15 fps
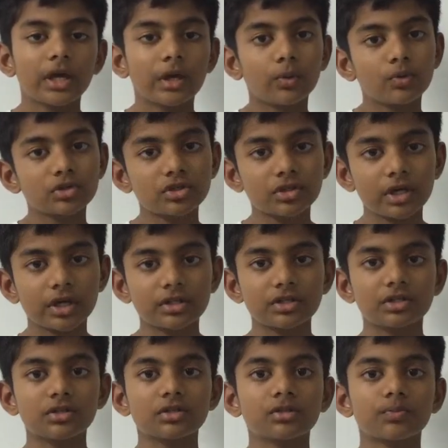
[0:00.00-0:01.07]

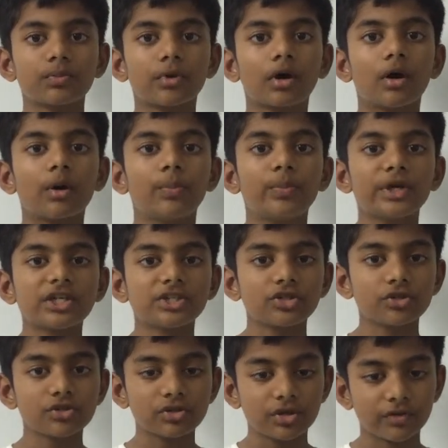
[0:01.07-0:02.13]

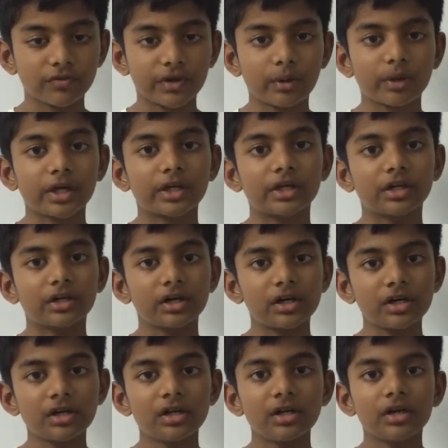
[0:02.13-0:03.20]
pictures are very
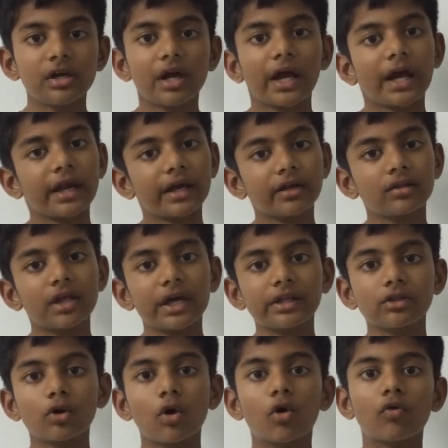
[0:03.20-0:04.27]
good, and I
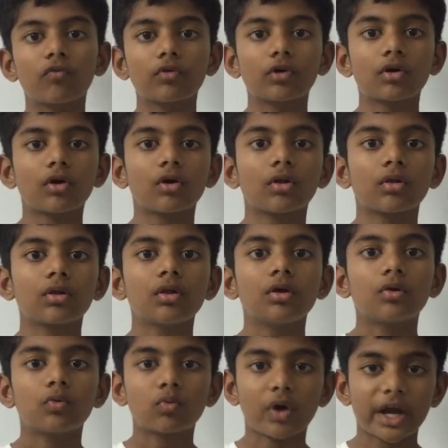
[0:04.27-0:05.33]
like the
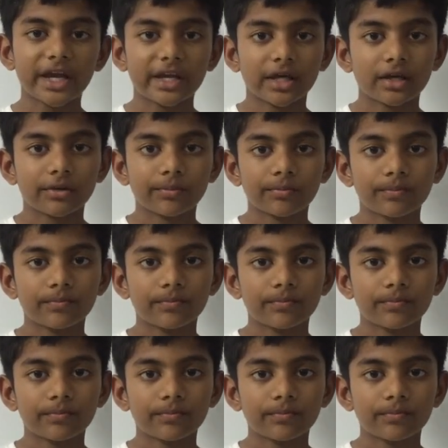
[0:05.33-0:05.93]
overall writing.